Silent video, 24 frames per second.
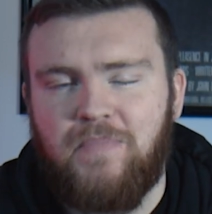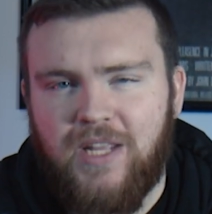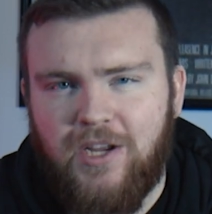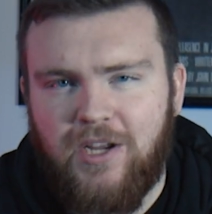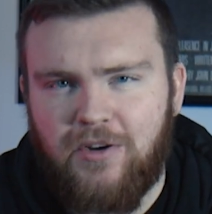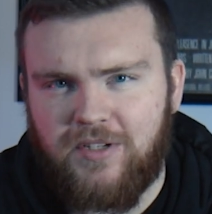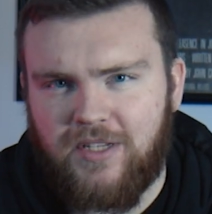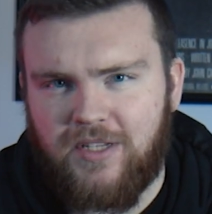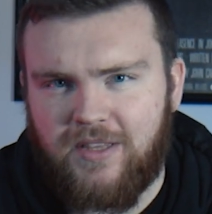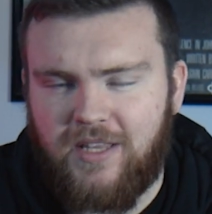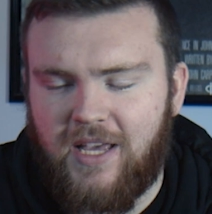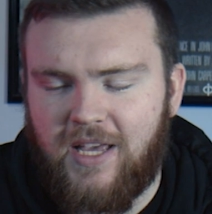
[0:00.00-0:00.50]

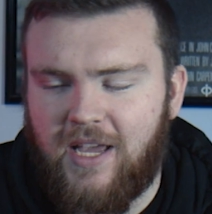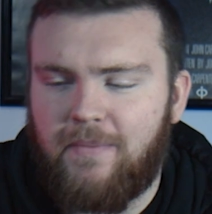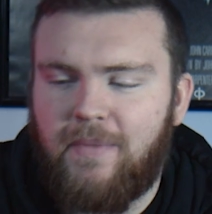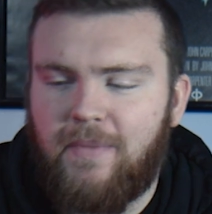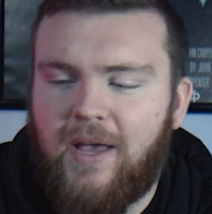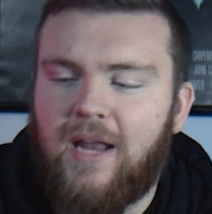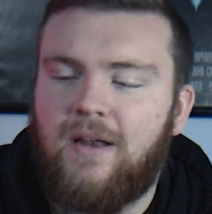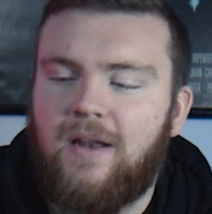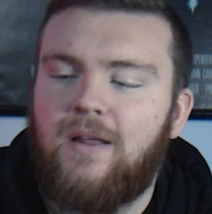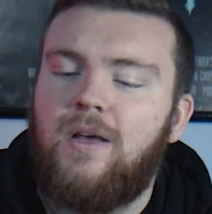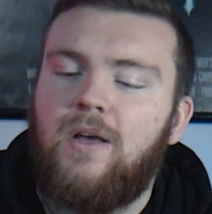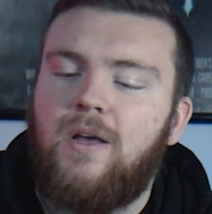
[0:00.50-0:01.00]
Here's the thing,
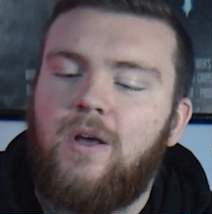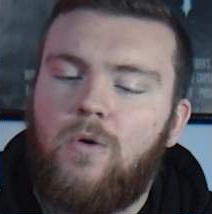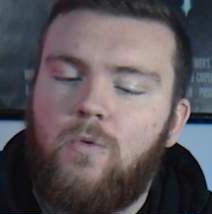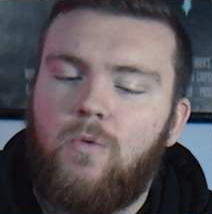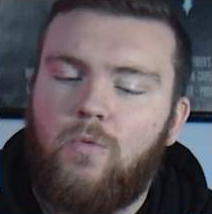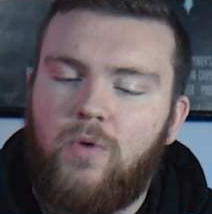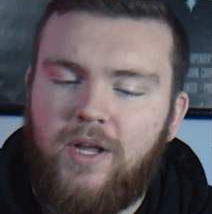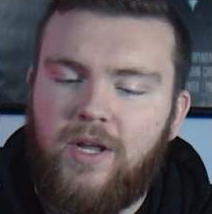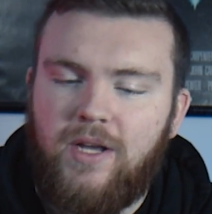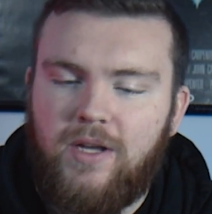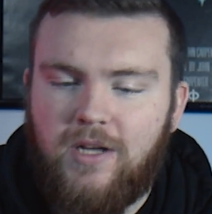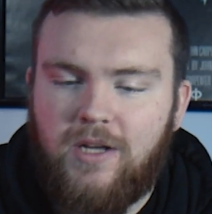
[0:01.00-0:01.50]
man.
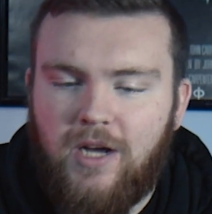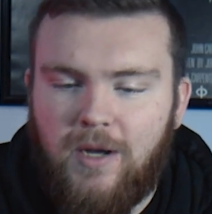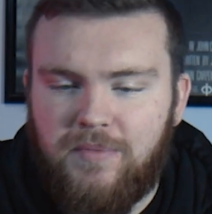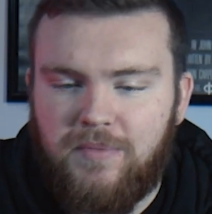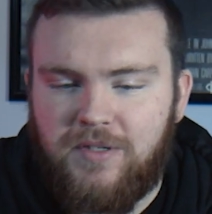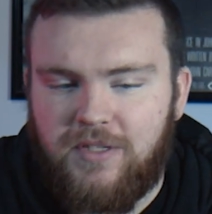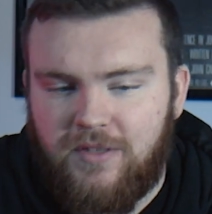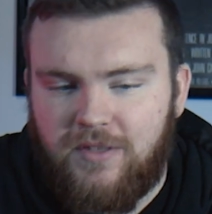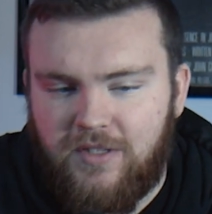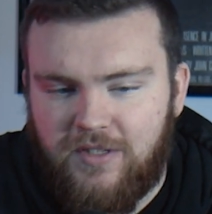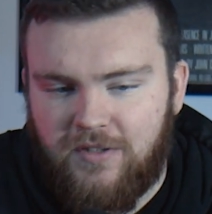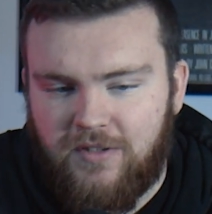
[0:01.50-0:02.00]
When it
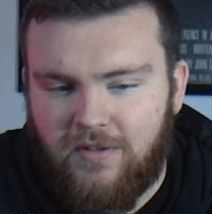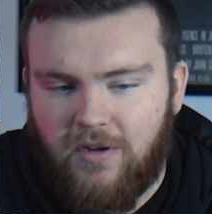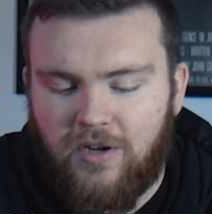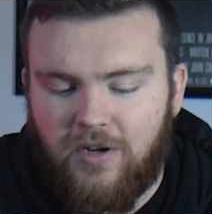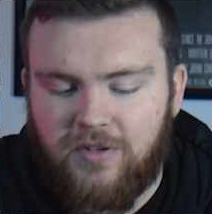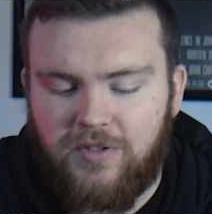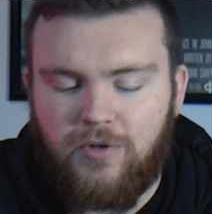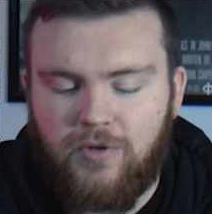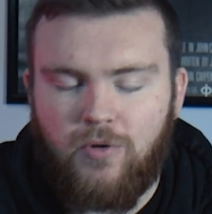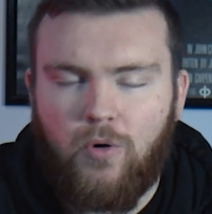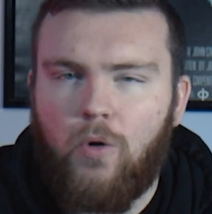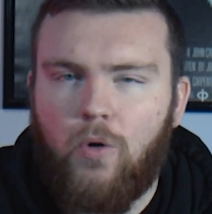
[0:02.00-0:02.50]
comes to this
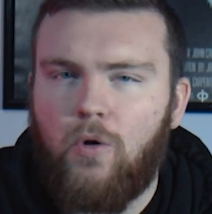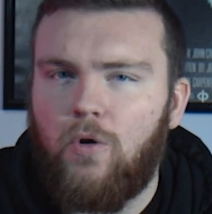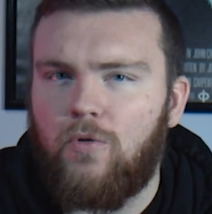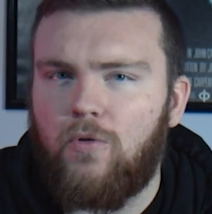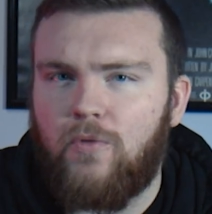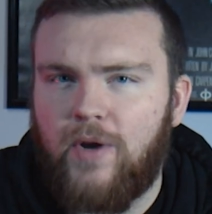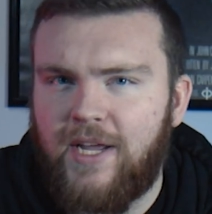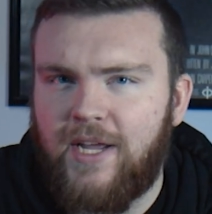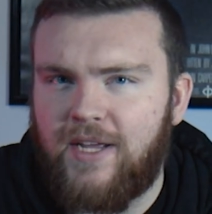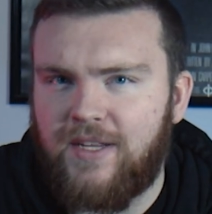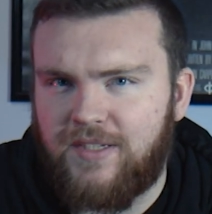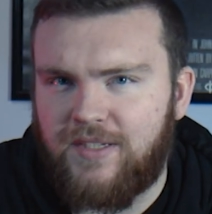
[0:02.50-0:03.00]
lawsuit, Horror
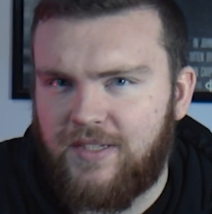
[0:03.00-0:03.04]
Inc.